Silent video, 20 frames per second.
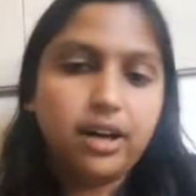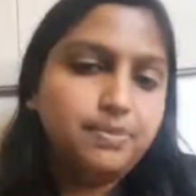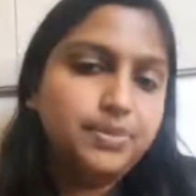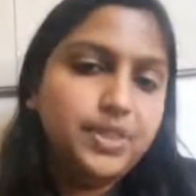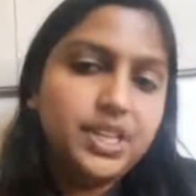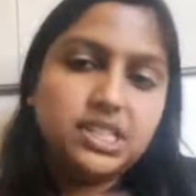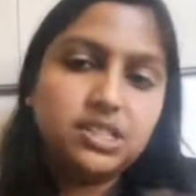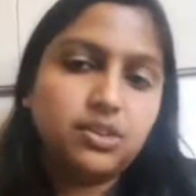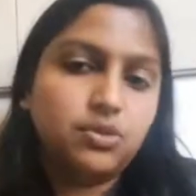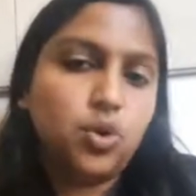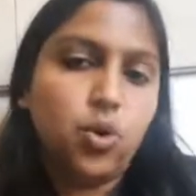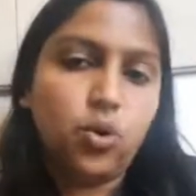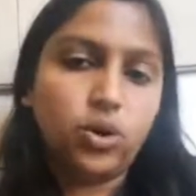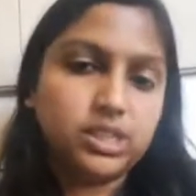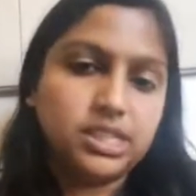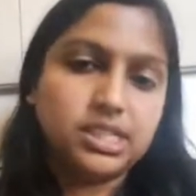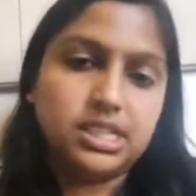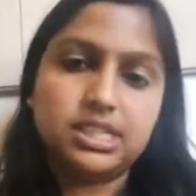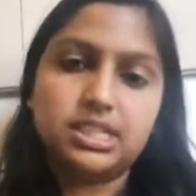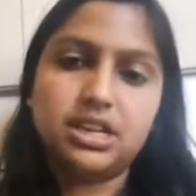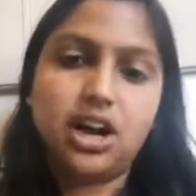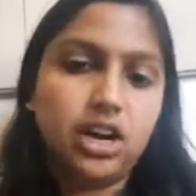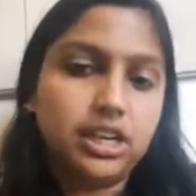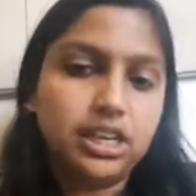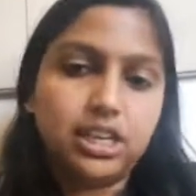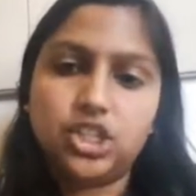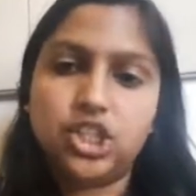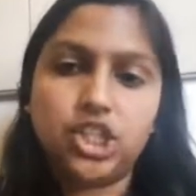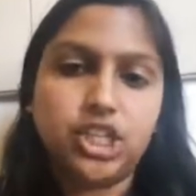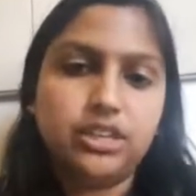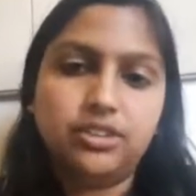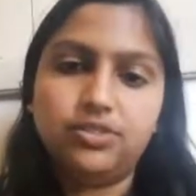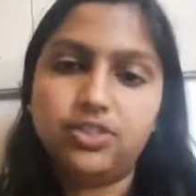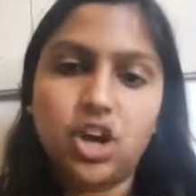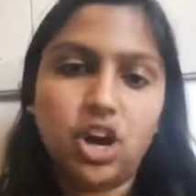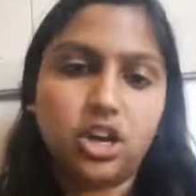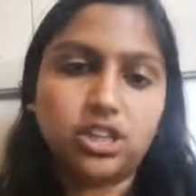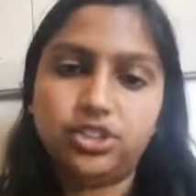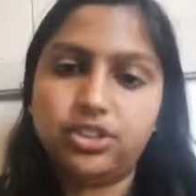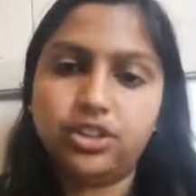This, of course, does not achieve
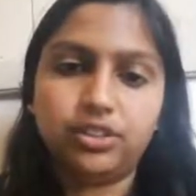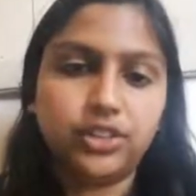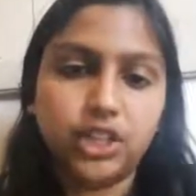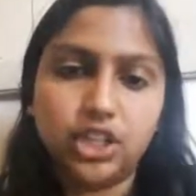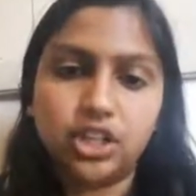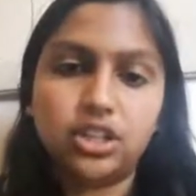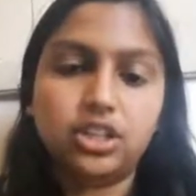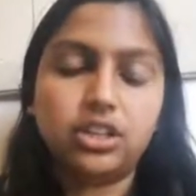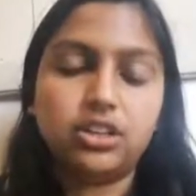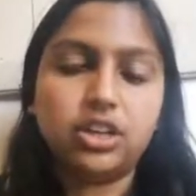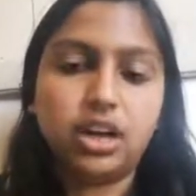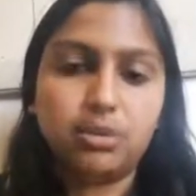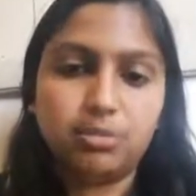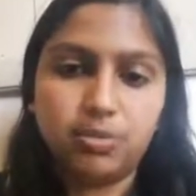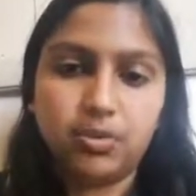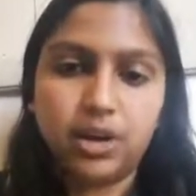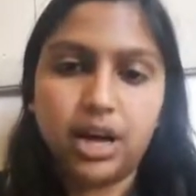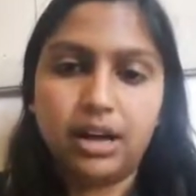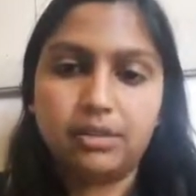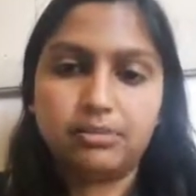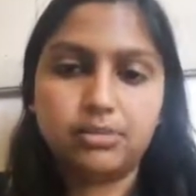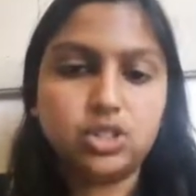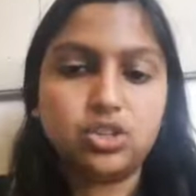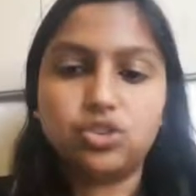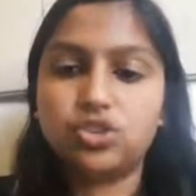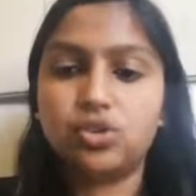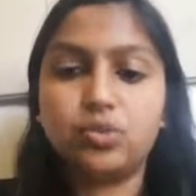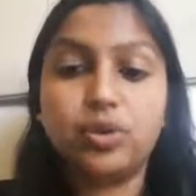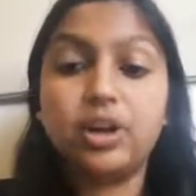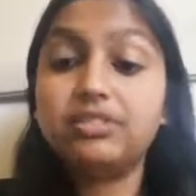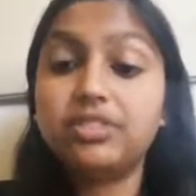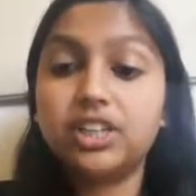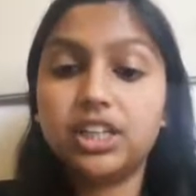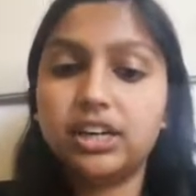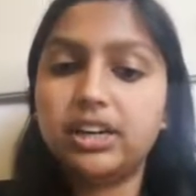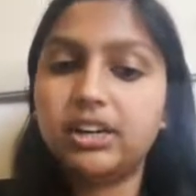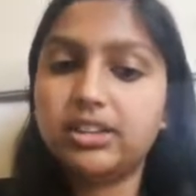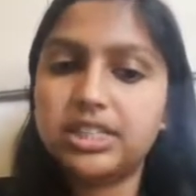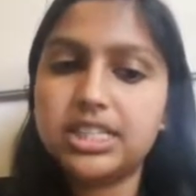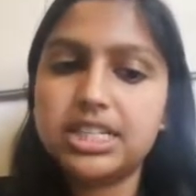non-trivial social welfare
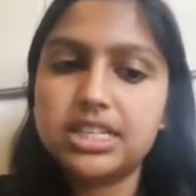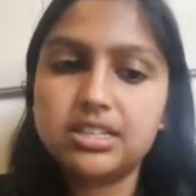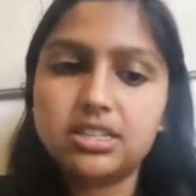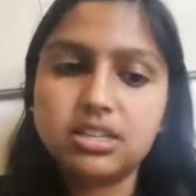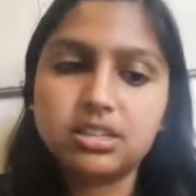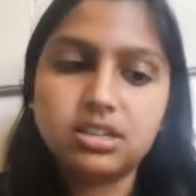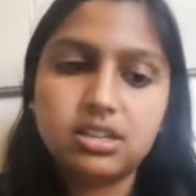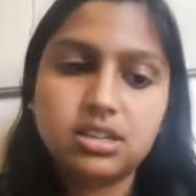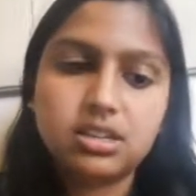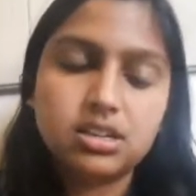guarantees.